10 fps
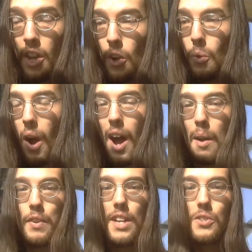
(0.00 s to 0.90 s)
who
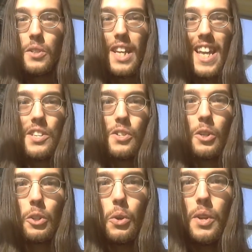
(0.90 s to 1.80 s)
obviously isn't
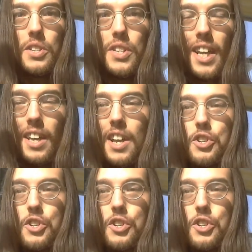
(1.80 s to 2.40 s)
a lunatic.